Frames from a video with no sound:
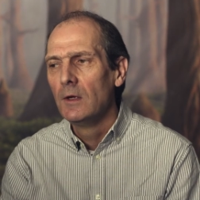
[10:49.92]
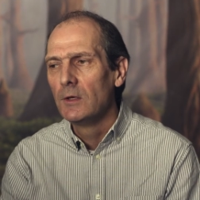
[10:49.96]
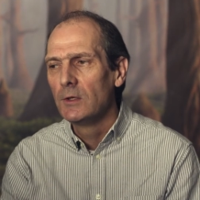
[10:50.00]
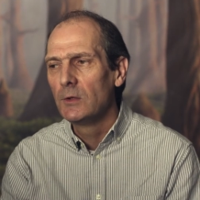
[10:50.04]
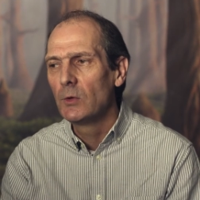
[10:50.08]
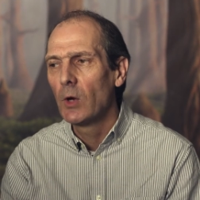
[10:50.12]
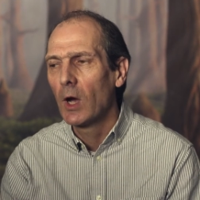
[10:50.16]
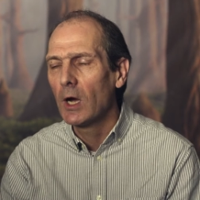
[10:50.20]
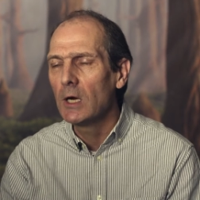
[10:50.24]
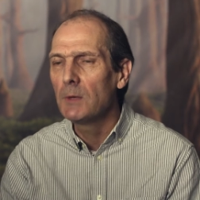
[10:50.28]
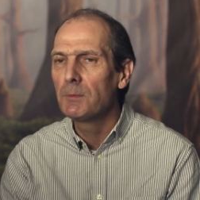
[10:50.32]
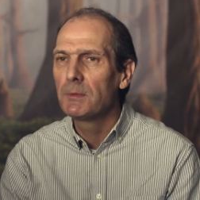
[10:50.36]

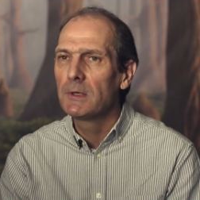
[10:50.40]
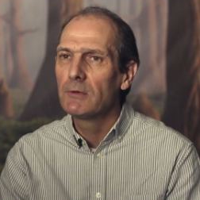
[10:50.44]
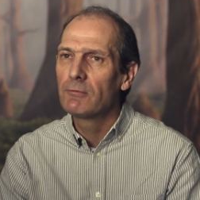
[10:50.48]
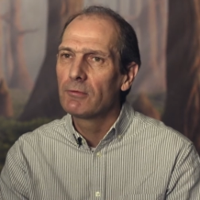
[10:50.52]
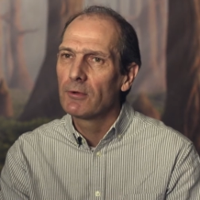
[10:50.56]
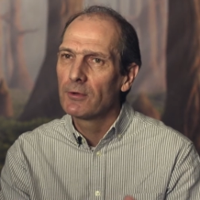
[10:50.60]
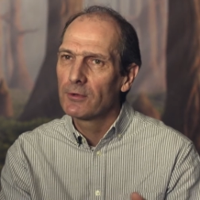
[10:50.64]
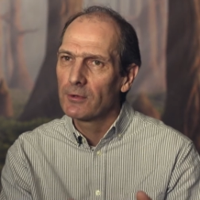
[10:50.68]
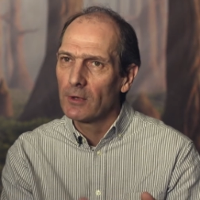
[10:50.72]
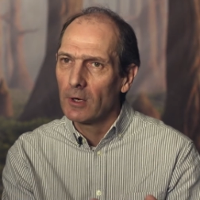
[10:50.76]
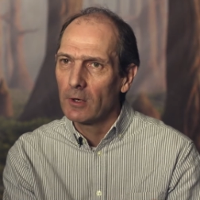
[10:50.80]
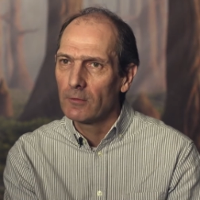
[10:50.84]
You hope you've
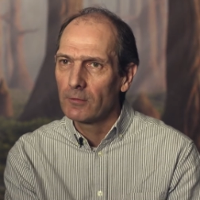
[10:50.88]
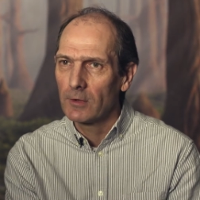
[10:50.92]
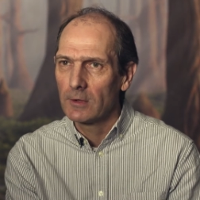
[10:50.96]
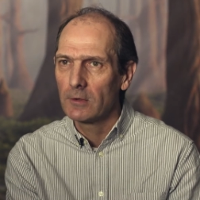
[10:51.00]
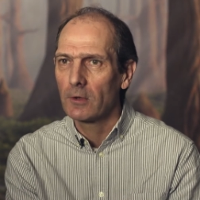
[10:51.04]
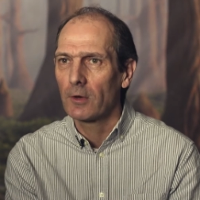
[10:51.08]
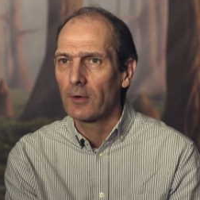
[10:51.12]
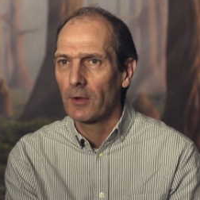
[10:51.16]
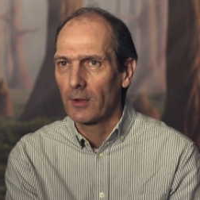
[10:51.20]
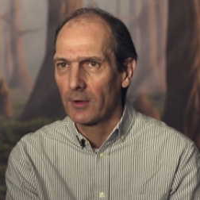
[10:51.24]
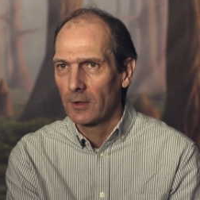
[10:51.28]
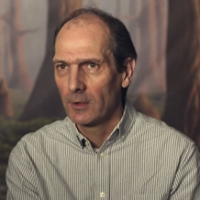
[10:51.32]
resolved a
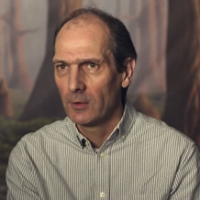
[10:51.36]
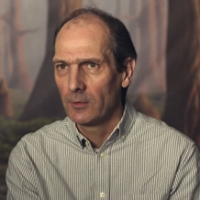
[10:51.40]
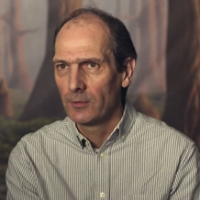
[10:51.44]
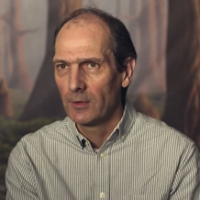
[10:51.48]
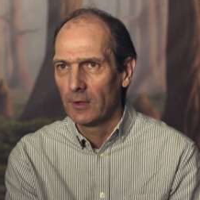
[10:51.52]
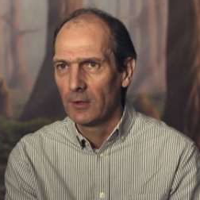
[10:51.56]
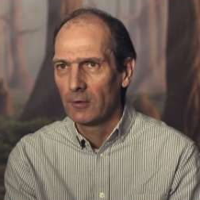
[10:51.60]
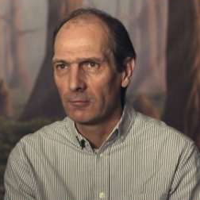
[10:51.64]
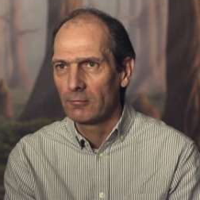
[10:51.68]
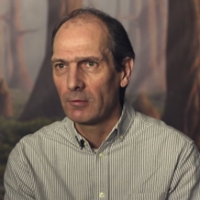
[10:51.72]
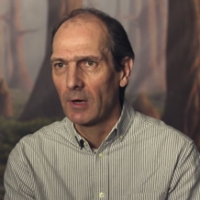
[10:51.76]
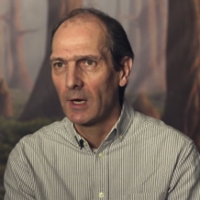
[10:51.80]
lot of those
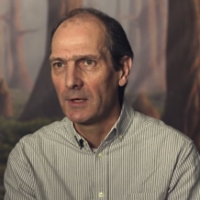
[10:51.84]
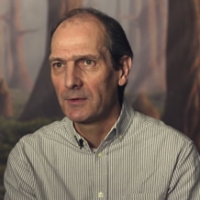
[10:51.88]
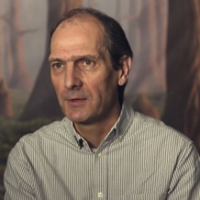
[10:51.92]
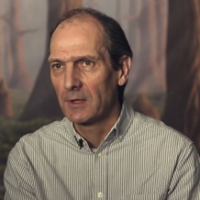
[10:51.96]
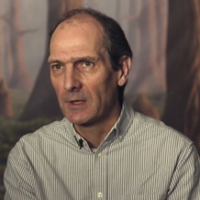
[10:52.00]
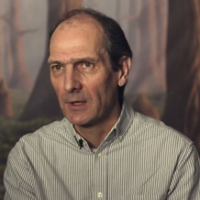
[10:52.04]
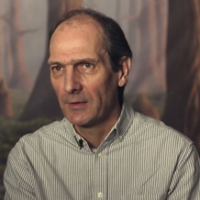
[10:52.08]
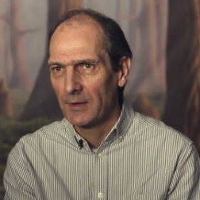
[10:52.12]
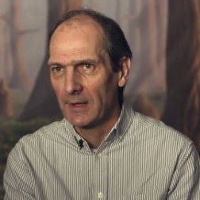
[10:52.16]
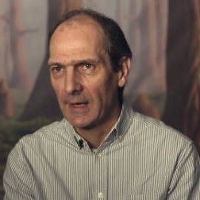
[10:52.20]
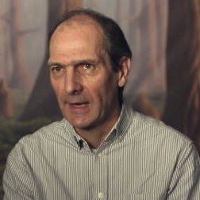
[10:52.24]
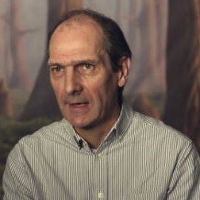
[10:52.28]
in the
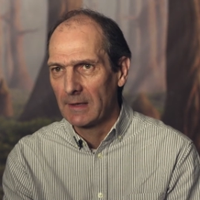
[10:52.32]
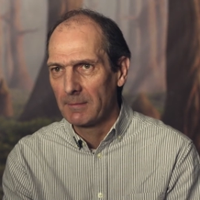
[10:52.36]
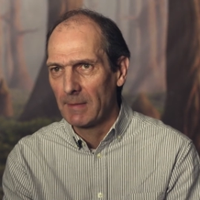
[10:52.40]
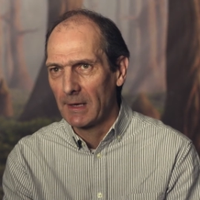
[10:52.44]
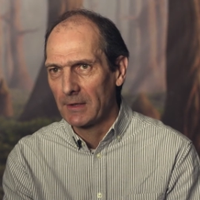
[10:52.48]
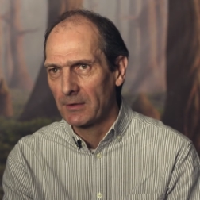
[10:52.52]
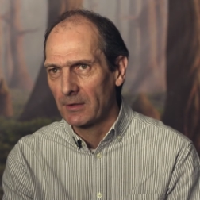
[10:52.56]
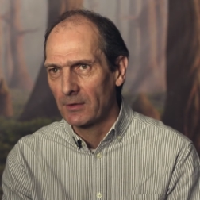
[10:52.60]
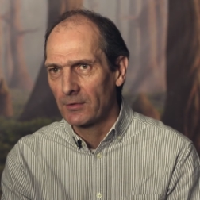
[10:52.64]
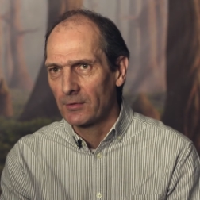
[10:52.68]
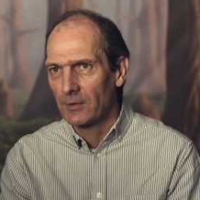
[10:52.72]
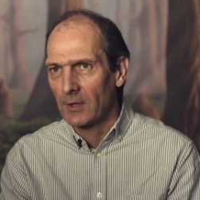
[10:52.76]
writing and the
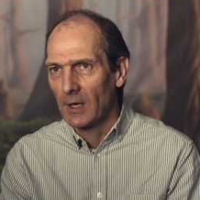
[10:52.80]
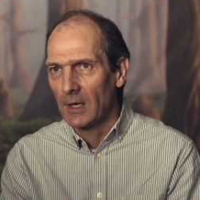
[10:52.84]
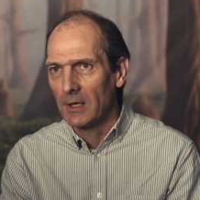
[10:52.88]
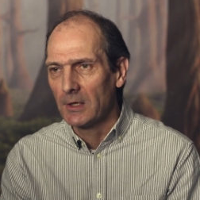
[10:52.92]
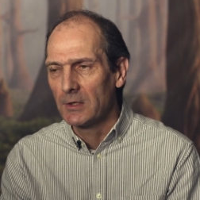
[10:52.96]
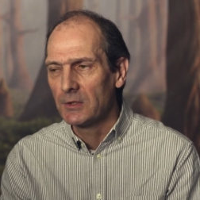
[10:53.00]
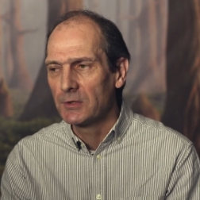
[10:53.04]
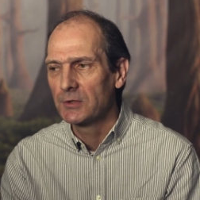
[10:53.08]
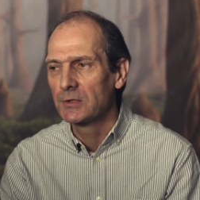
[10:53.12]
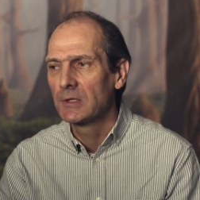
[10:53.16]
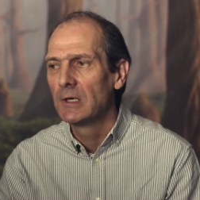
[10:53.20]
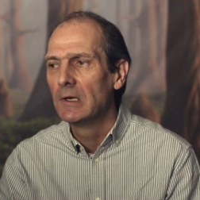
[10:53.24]
animatic
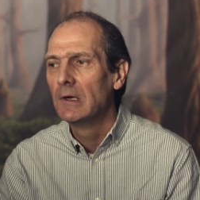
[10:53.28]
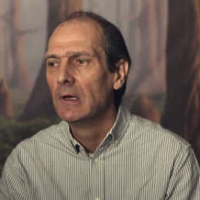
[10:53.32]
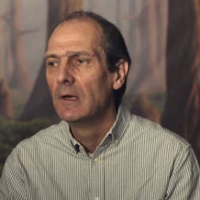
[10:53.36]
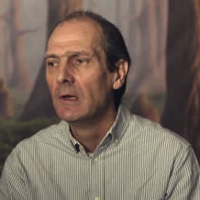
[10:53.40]
stage,